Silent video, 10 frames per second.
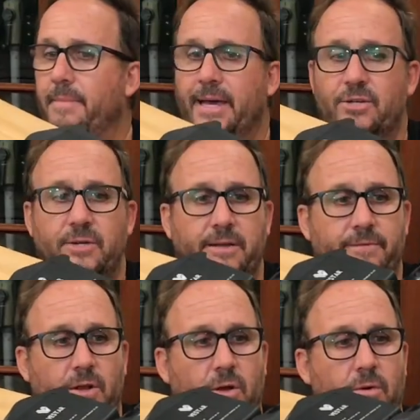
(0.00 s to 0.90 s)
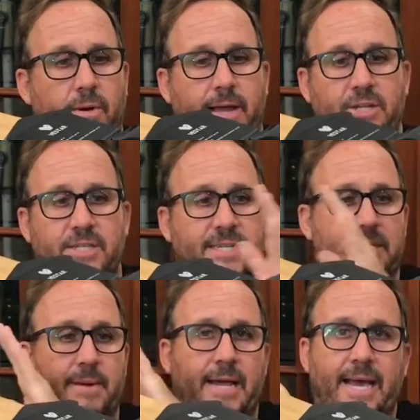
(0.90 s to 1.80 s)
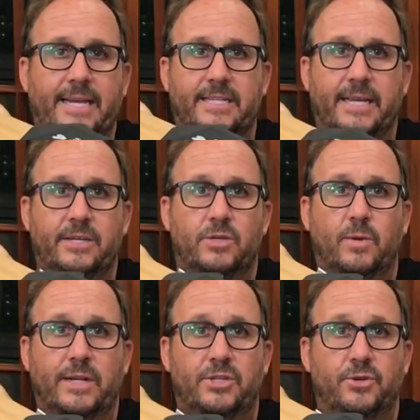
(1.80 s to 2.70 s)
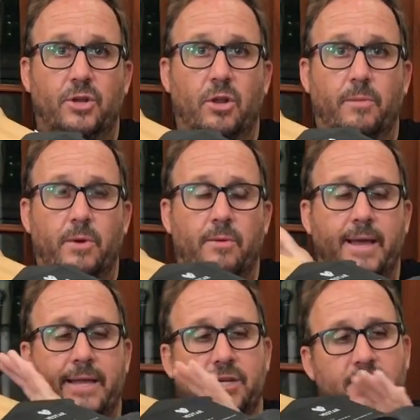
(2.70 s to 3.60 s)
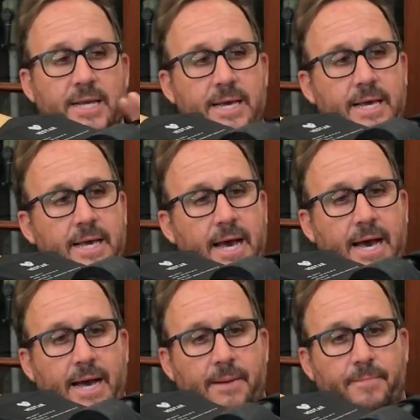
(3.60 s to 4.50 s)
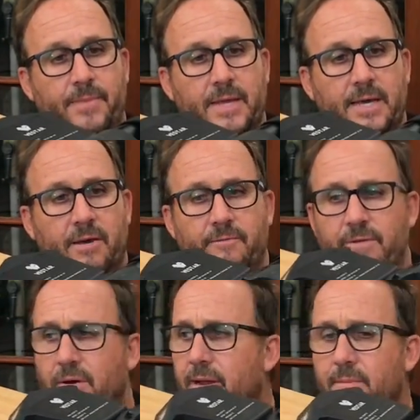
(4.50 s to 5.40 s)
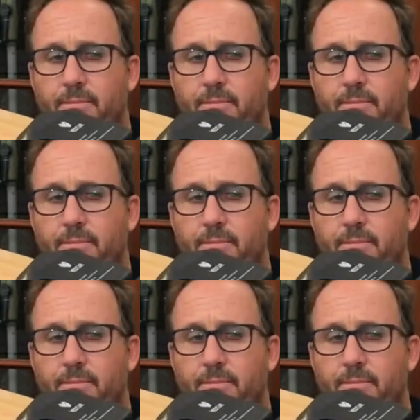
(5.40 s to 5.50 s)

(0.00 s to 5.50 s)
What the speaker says: battery for long range. Just does about 18 to 22 kilometer range. Very